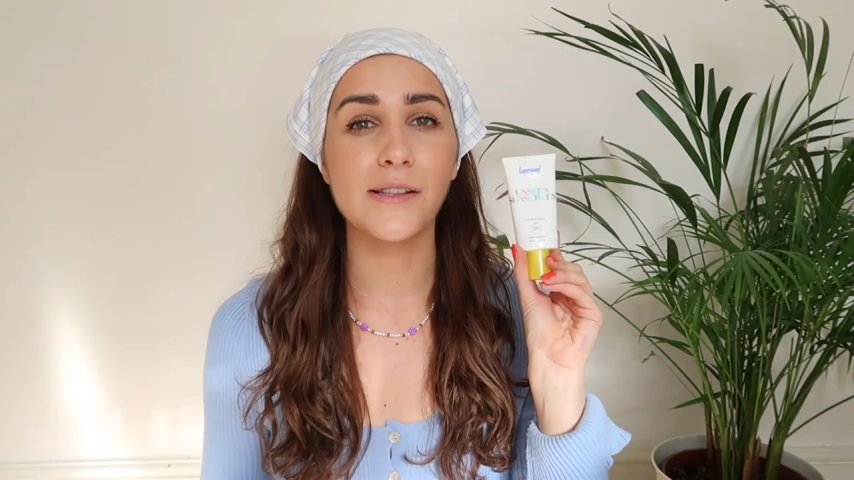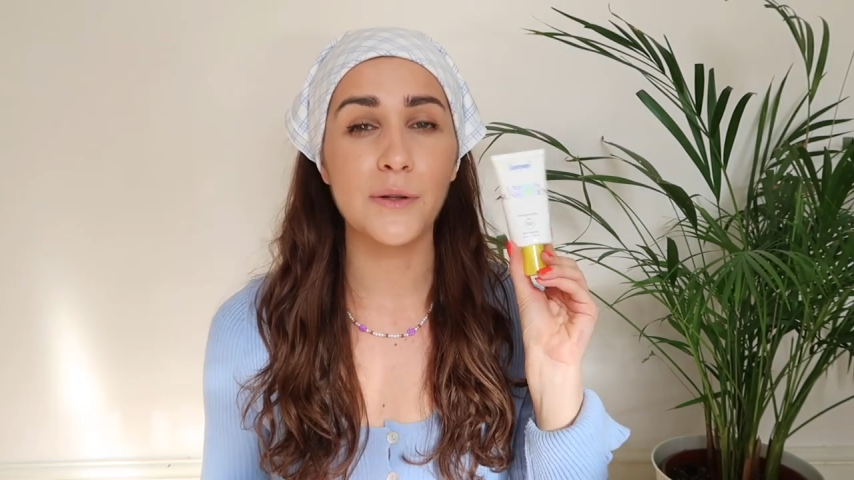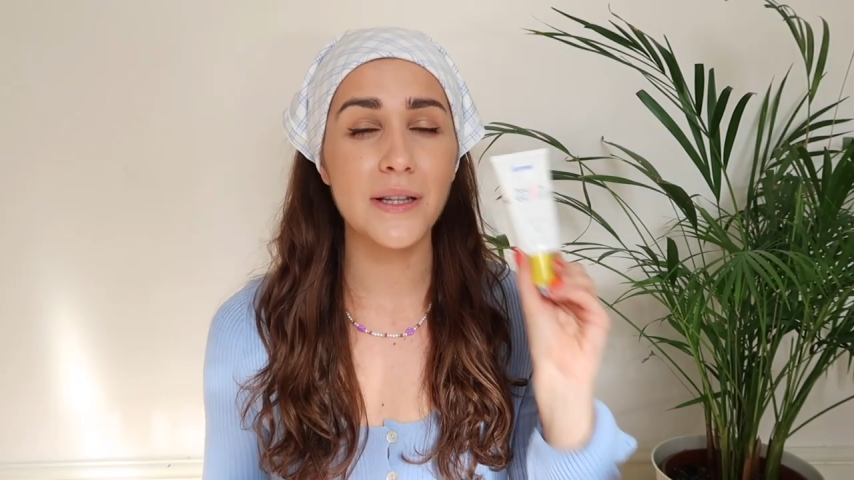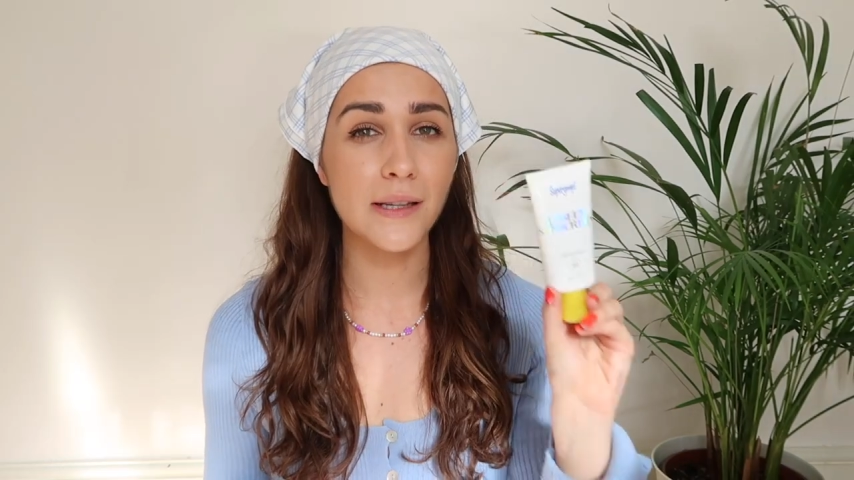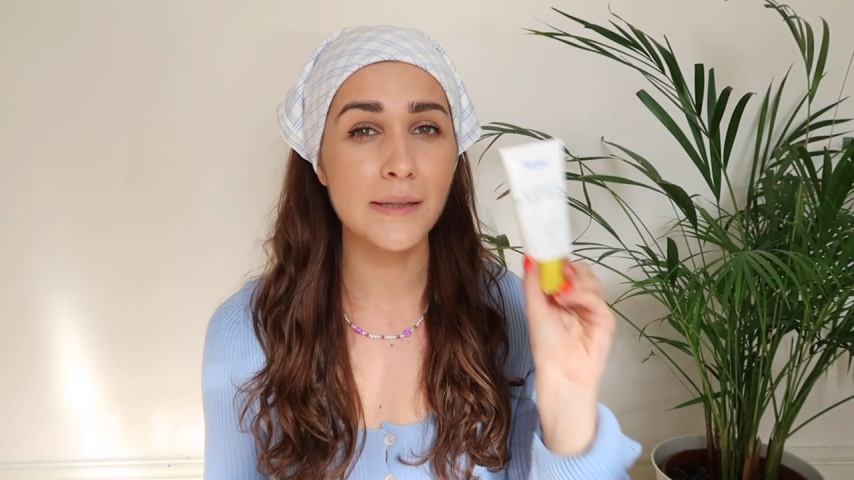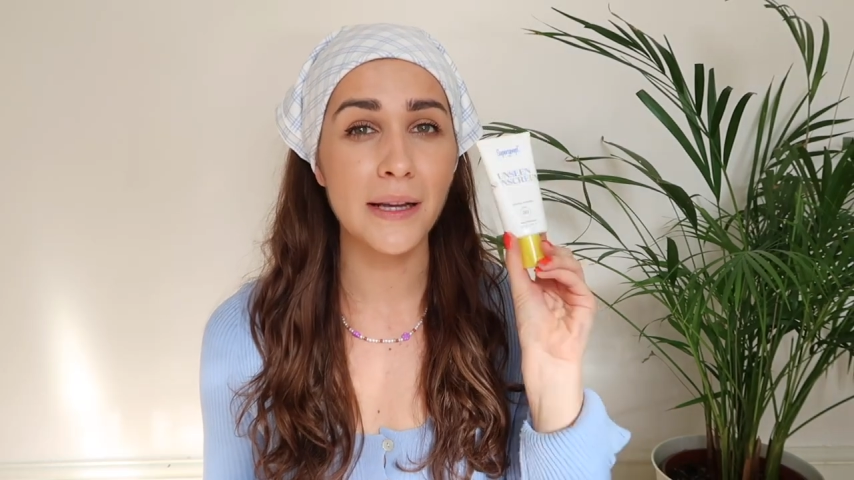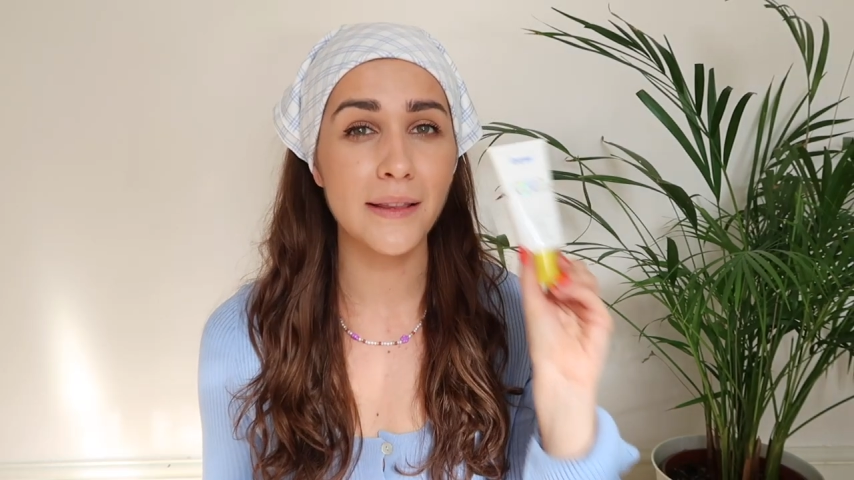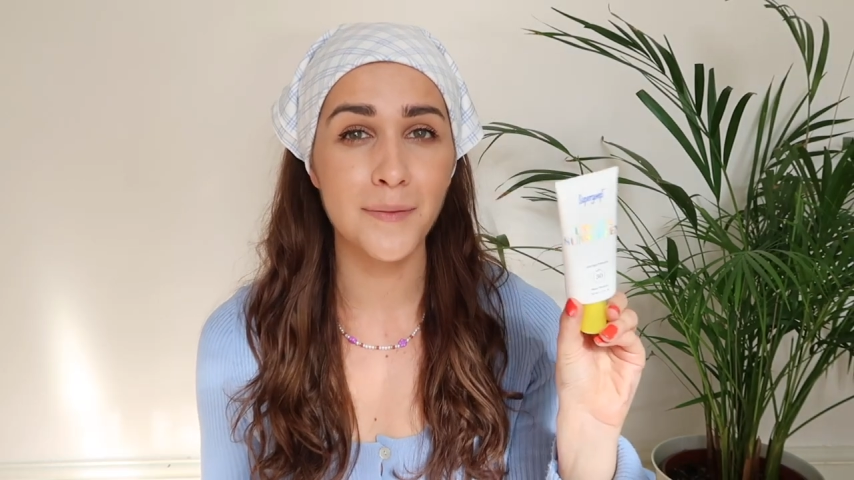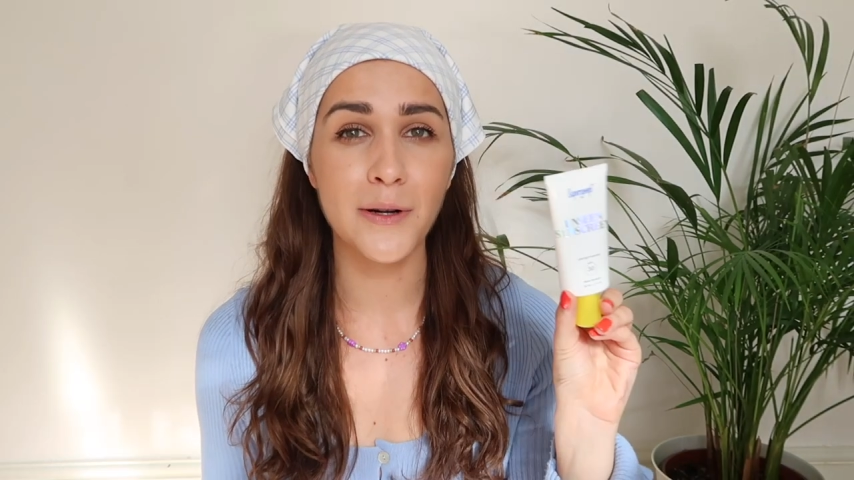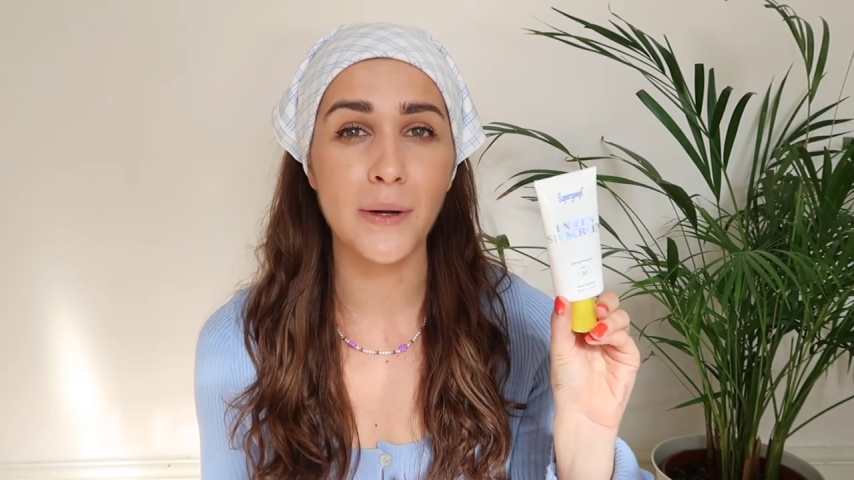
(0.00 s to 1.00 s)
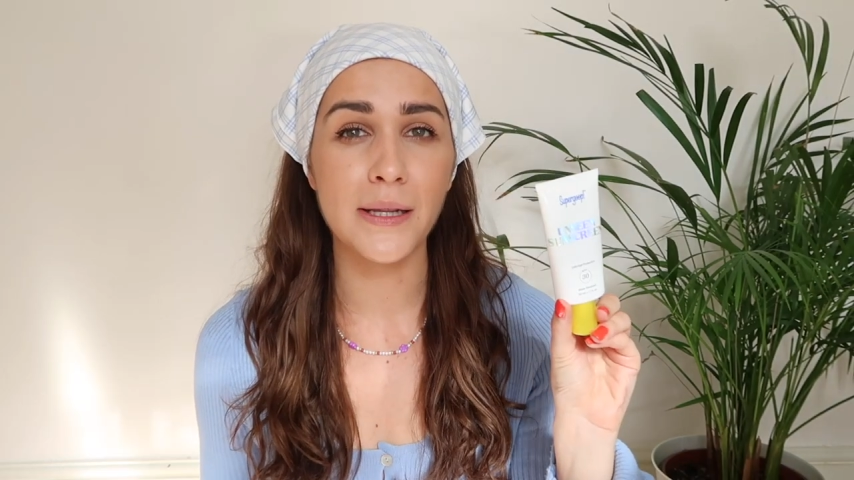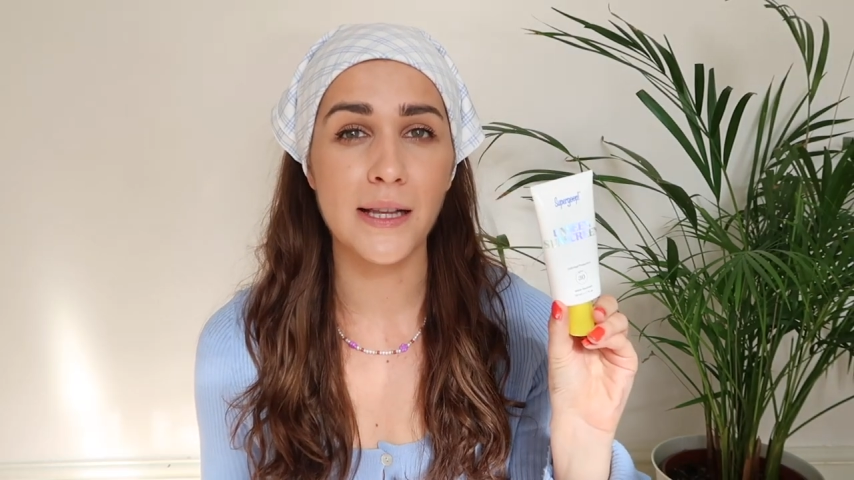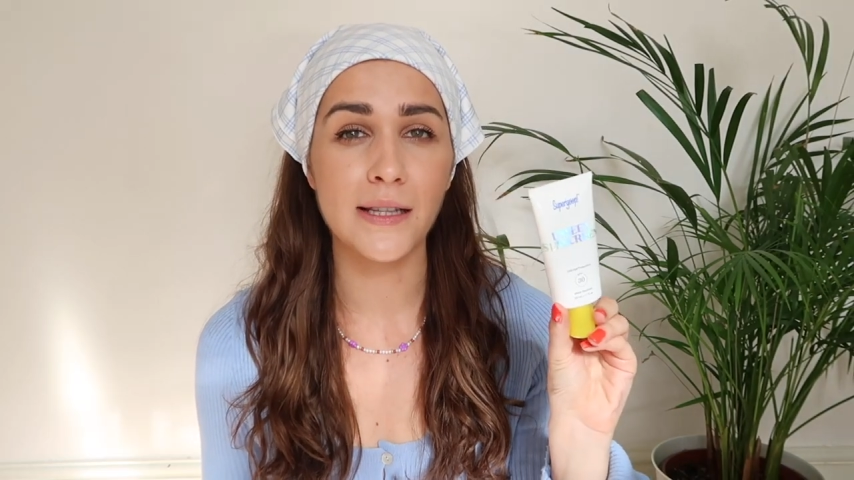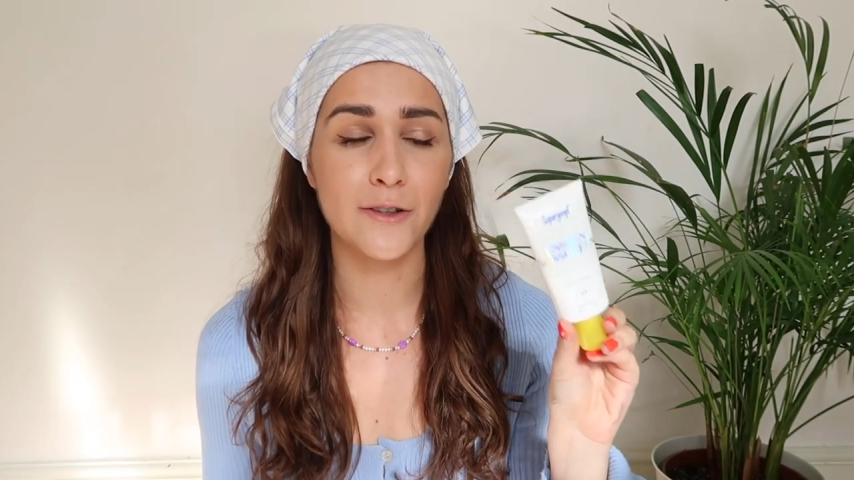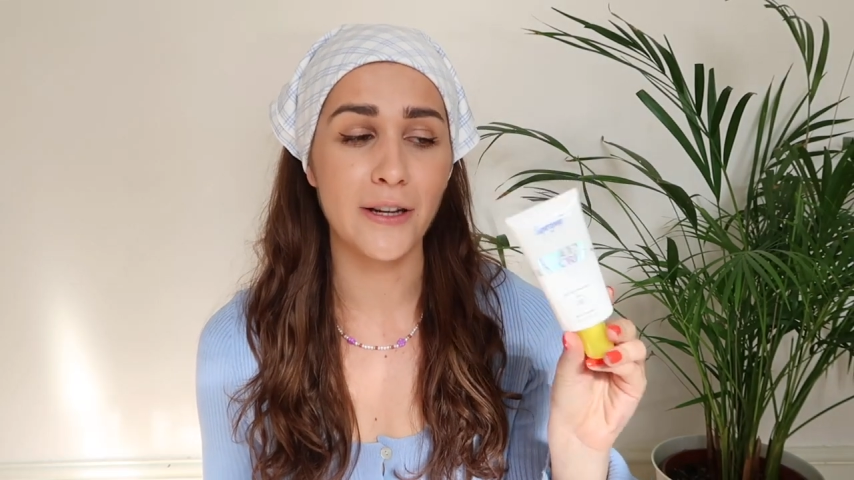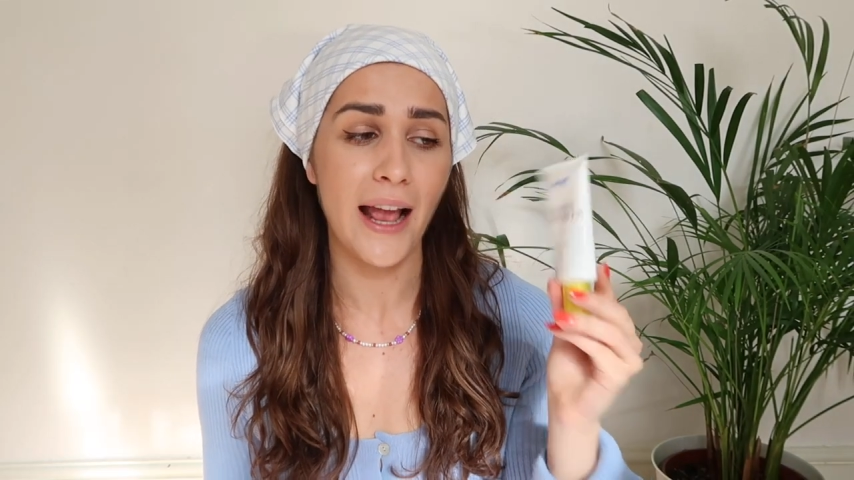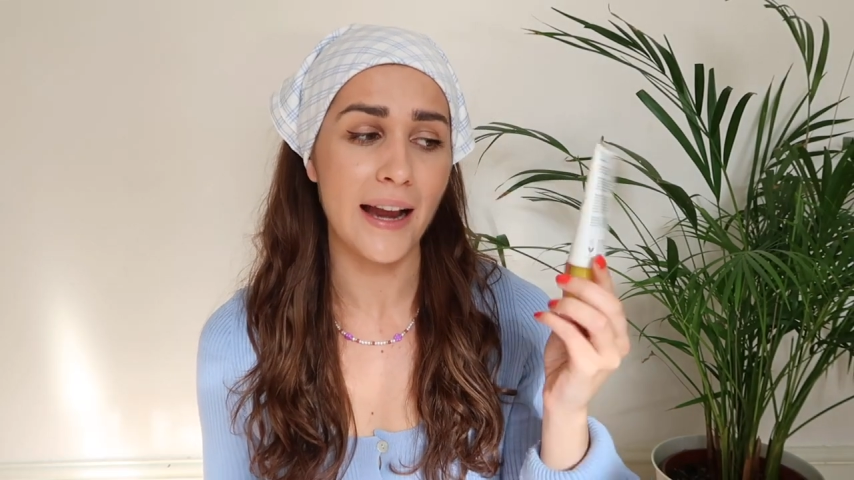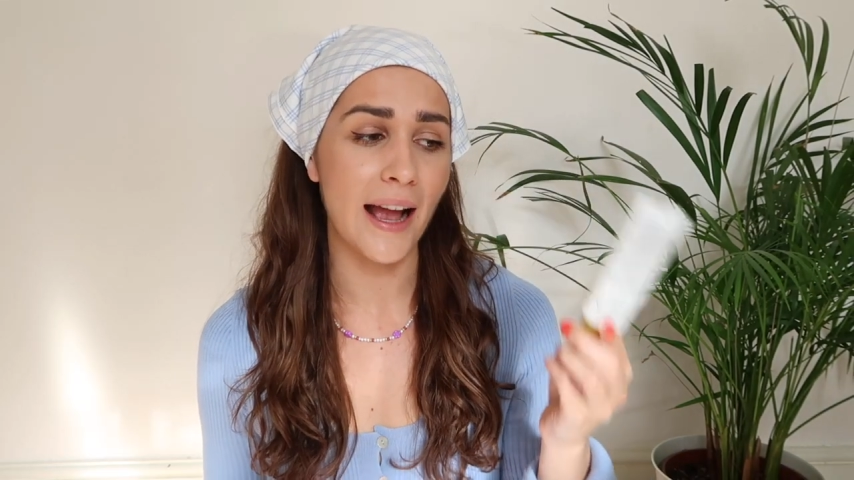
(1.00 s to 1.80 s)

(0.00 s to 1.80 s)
So this is my number 1 sunscreen,